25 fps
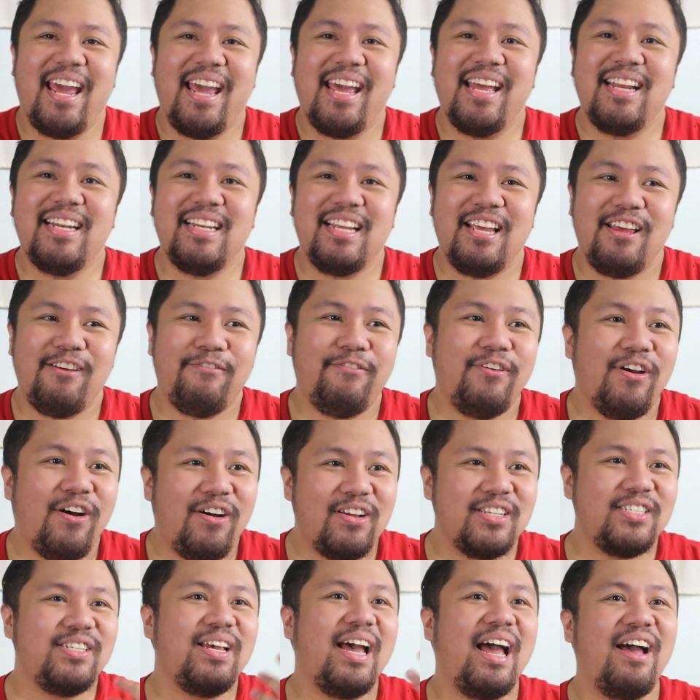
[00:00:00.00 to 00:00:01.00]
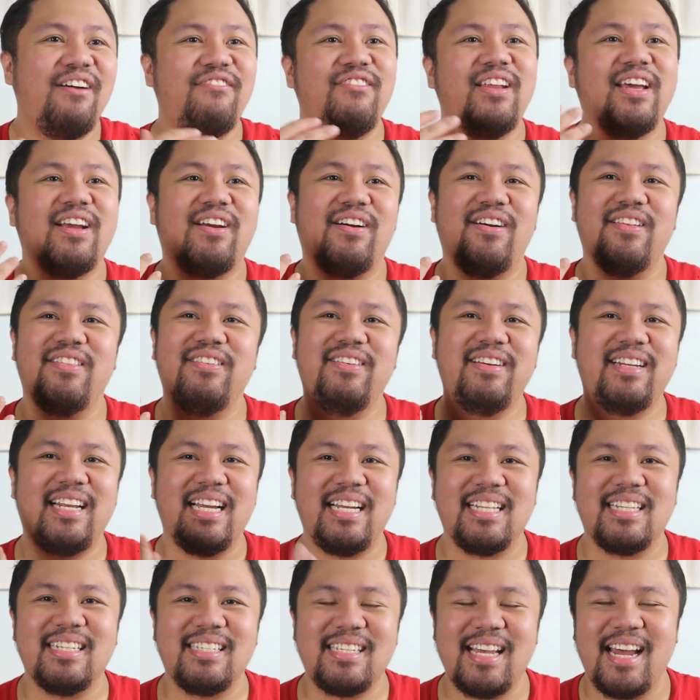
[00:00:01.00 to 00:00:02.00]
And if you also have like other
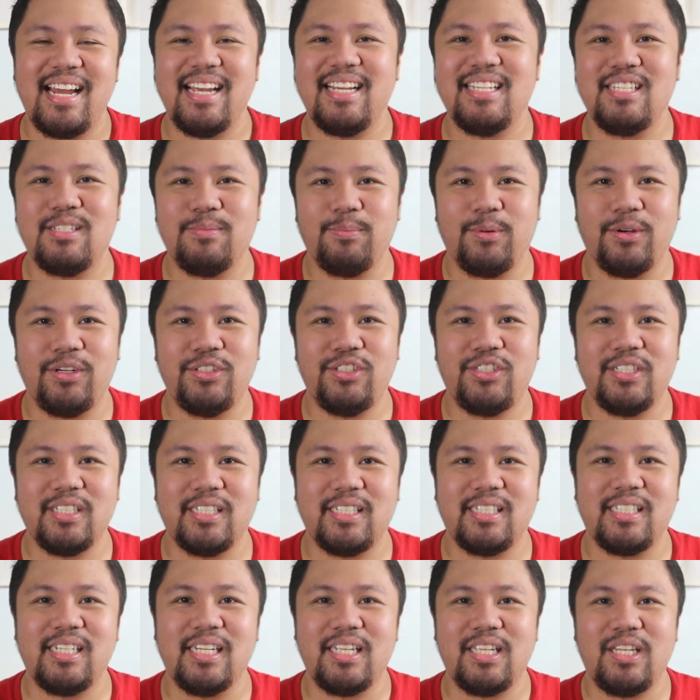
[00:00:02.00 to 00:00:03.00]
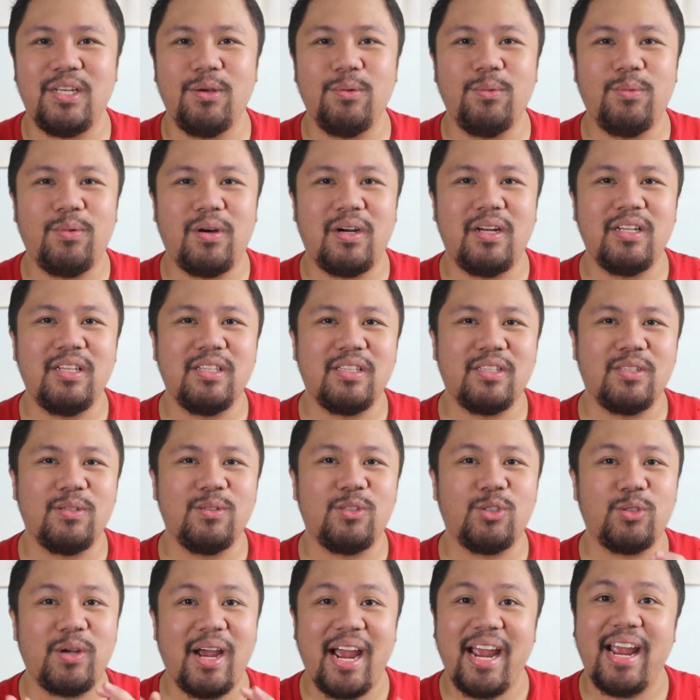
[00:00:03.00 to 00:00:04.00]
data science projects that you want
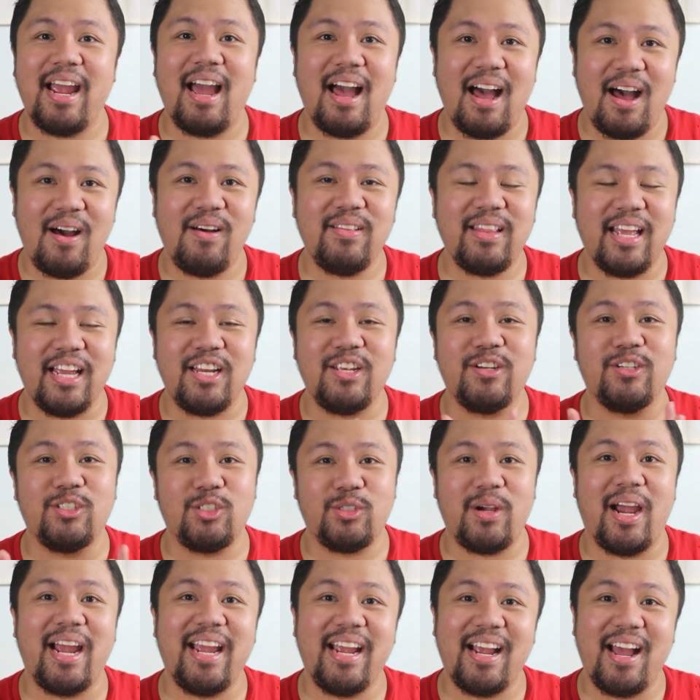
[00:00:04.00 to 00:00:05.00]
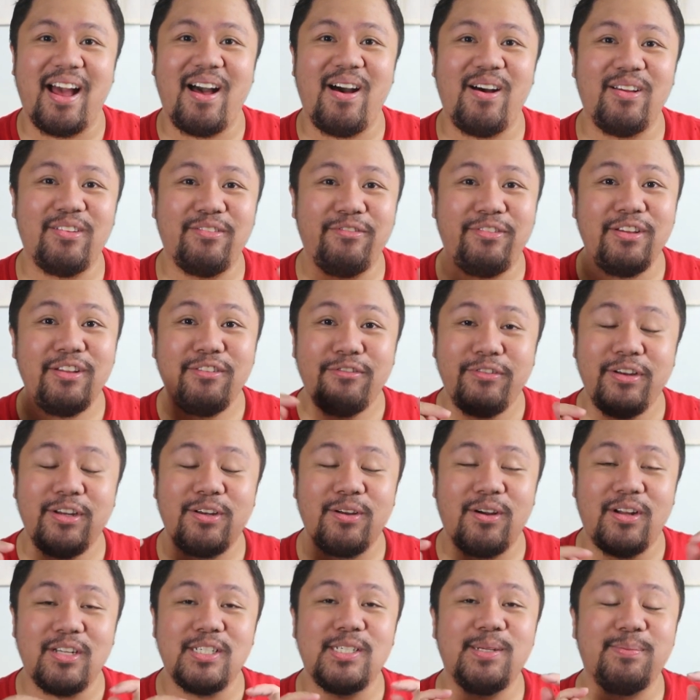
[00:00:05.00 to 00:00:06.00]
to try out and you're trying out, feel free
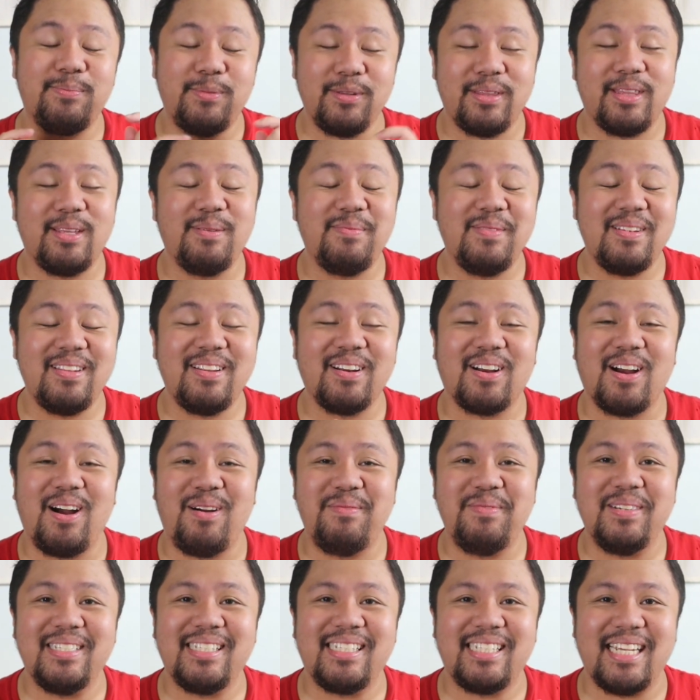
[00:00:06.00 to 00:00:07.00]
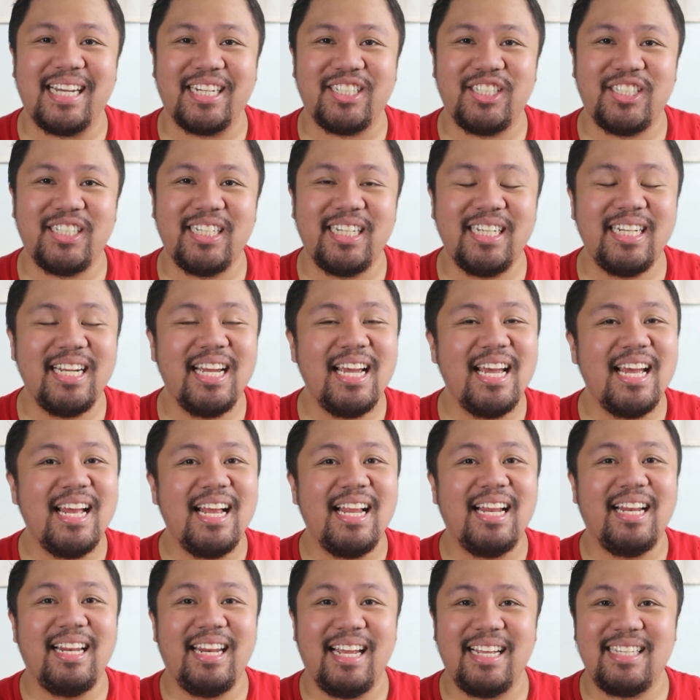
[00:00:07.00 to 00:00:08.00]
to also put them in the comments section.
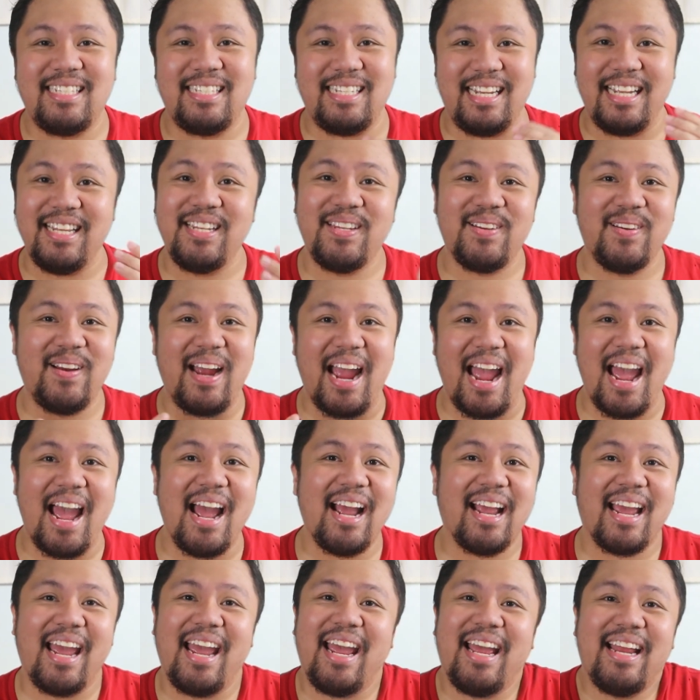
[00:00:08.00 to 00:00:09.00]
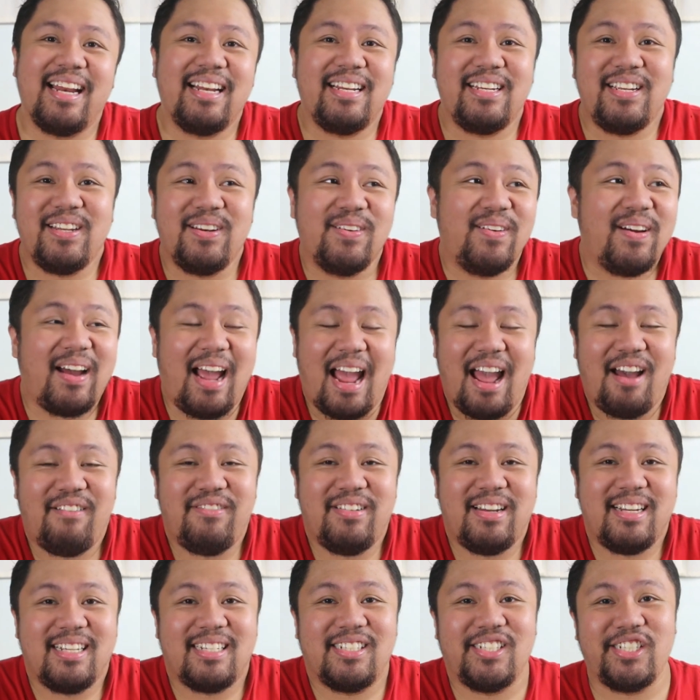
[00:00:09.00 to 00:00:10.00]
Let's interact and, you know,
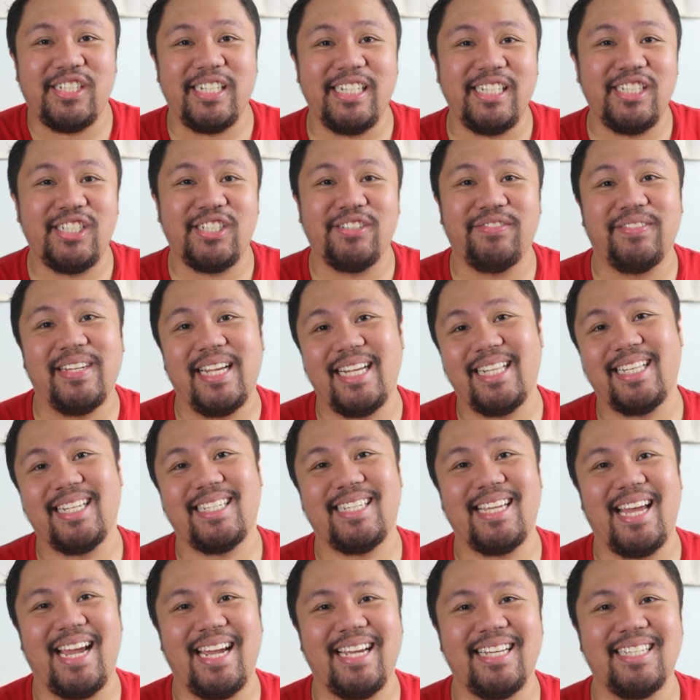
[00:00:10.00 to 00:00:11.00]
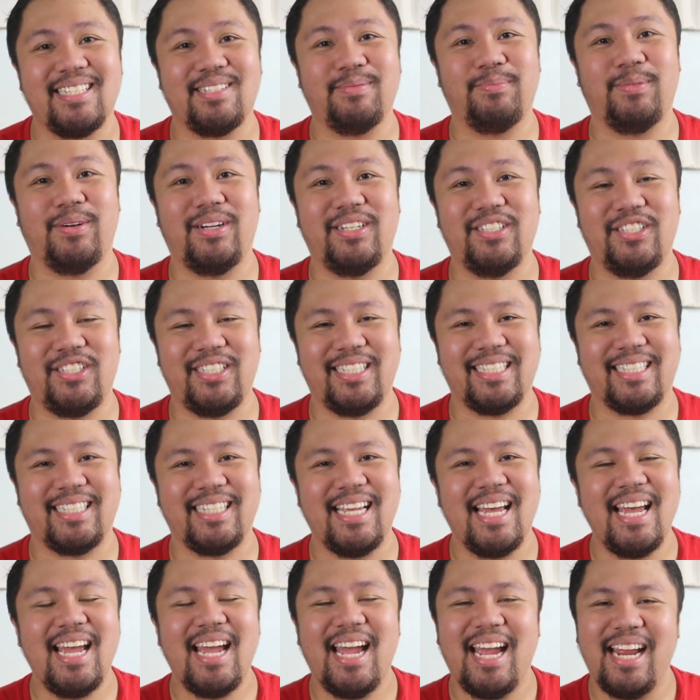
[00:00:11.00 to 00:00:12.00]
have an exchange of data science
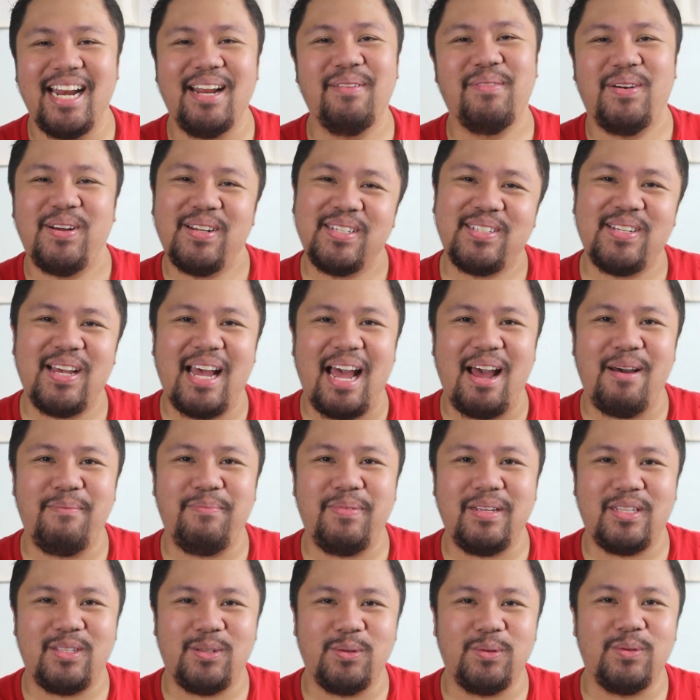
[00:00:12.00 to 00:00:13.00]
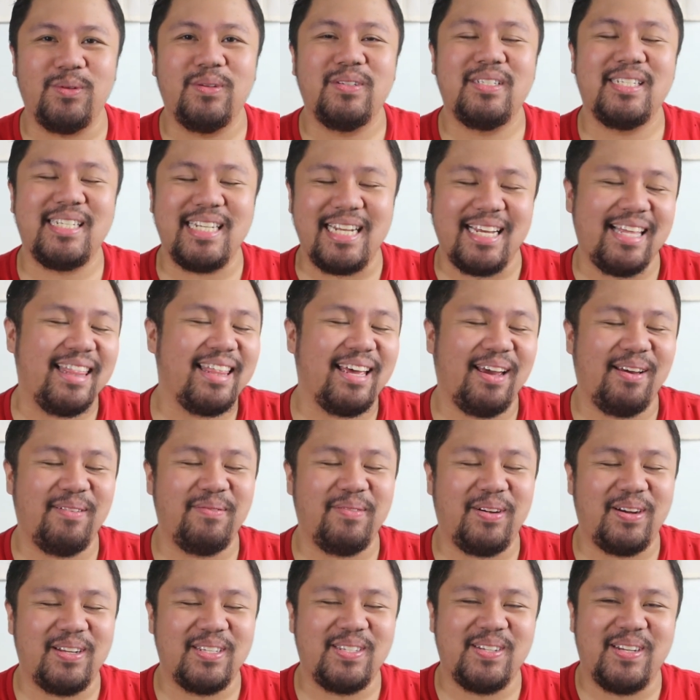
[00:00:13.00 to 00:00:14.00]
projects. And I'm also happy to see
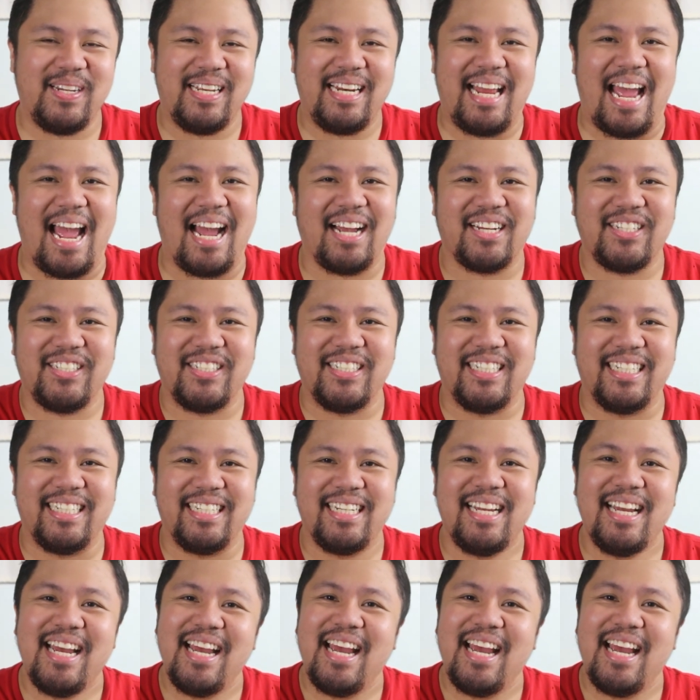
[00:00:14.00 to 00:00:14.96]
them also in action.